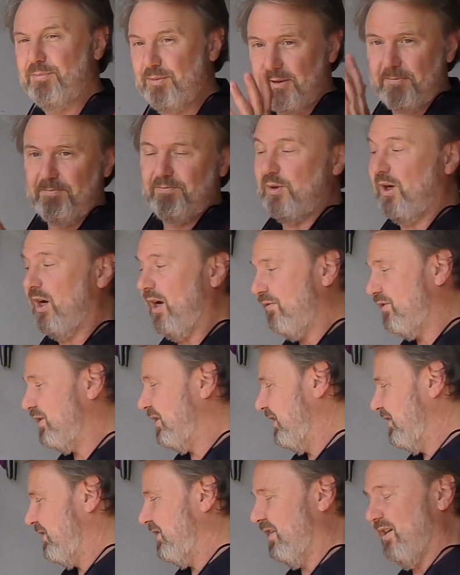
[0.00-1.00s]
But I've
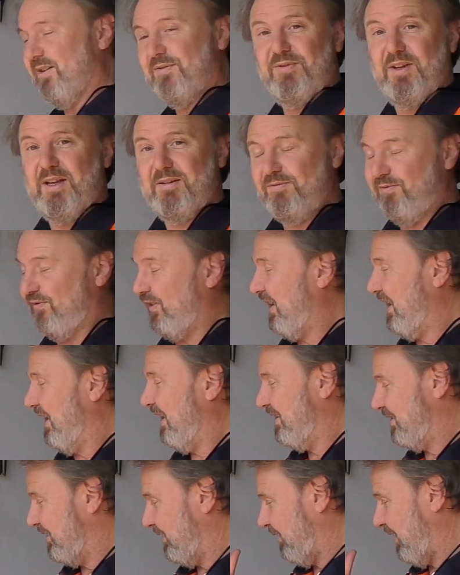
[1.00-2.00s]
tested, I've had
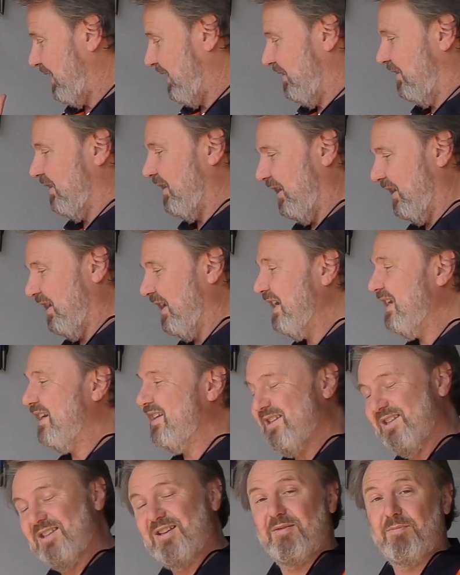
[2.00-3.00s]
fans, I've had
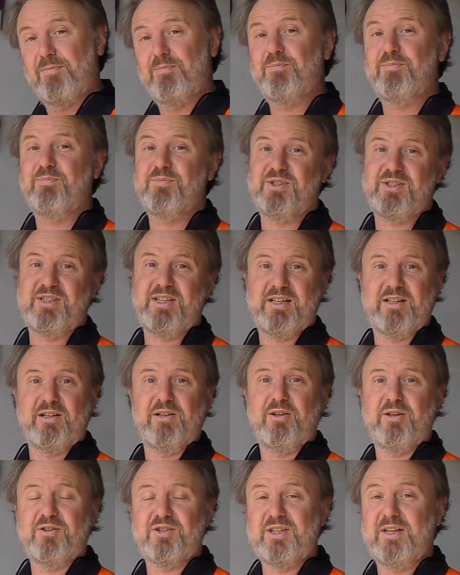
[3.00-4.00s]
heaters, I've stuck a
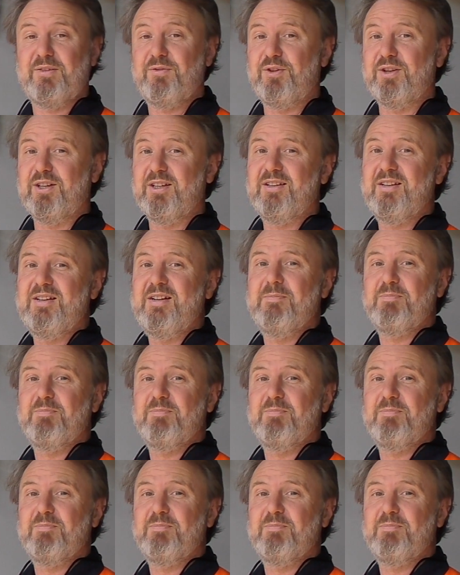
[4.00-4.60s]
lot of stuff on it.